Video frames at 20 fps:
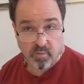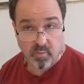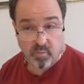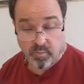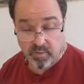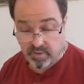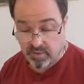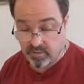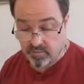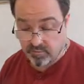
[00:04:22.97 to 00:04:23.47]

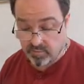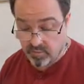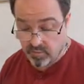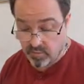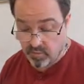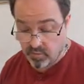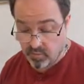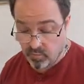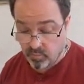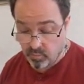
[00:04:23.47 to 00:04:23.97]
we need to
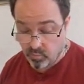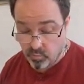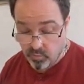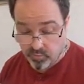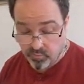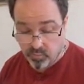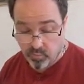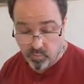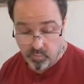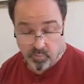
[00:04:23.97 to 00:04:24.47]
know
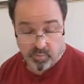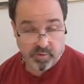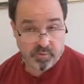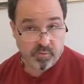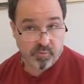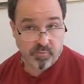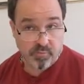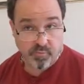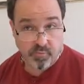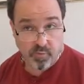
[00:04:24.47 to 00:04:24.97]
which one we do
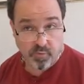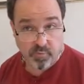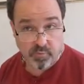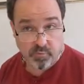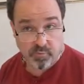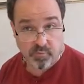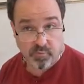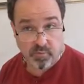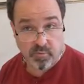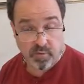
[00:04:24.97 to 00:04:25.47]

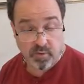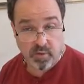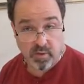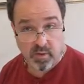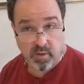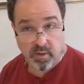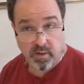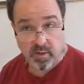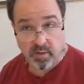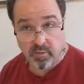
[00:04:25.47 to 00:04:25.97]
first
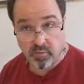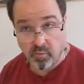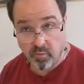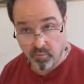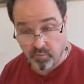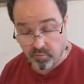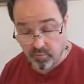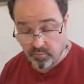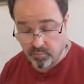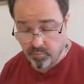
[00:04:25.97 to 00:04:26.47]
in
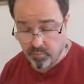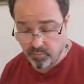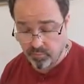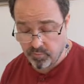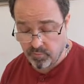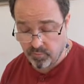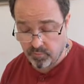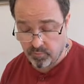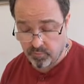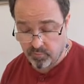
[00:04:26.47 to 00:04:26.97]
order to
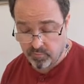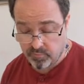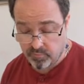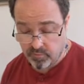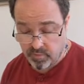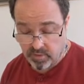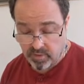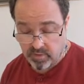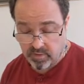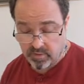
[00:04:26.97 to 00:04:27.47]

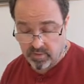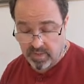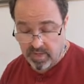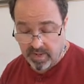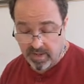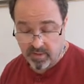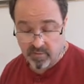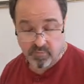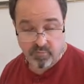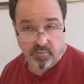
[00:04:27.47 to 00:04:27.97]
produce the
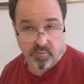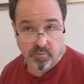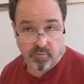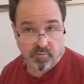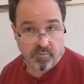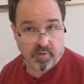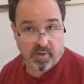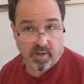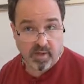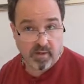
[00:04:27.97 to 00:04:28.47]
answer
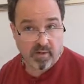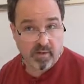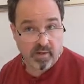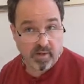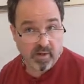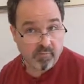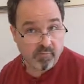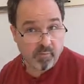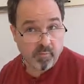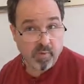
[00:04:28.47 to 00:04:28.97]
that
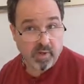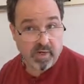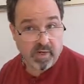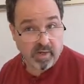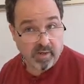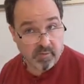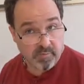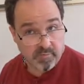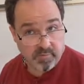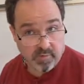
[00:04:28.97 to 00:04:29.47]
everybody
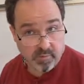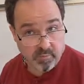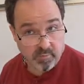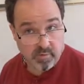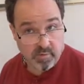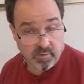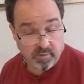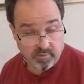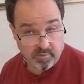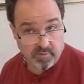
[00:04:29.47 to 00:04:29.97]
else
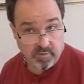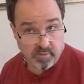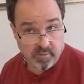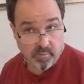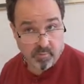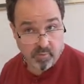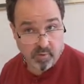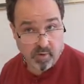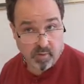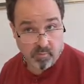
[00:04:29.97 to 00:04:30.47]
that did the
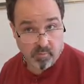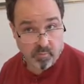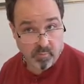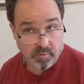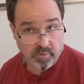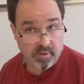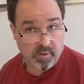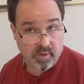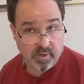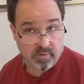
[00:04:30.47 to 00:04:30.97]
problem
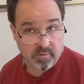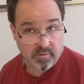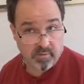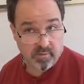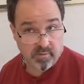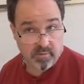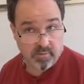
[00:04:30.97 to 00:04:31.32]
would get.